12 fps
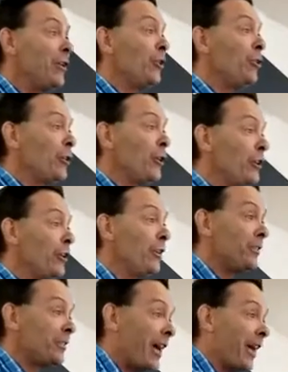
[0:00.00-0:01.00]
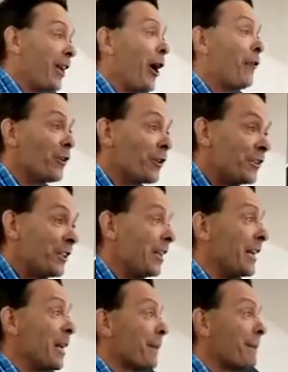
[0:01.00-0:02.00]
who can take over a
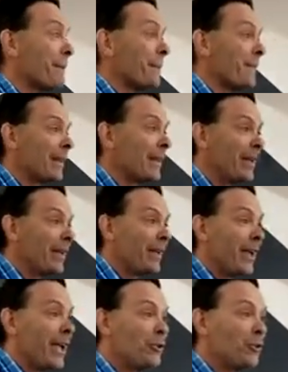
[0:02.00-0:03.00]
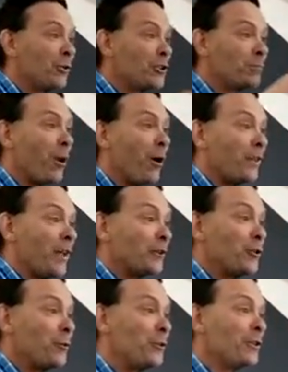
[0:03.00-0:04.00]
city. And so I spoke
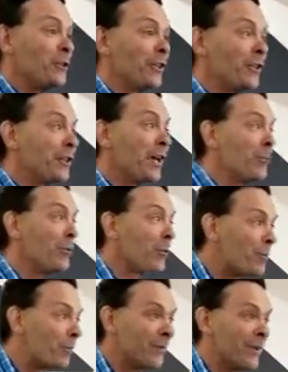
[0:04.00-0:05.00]
that to him at the dinner table.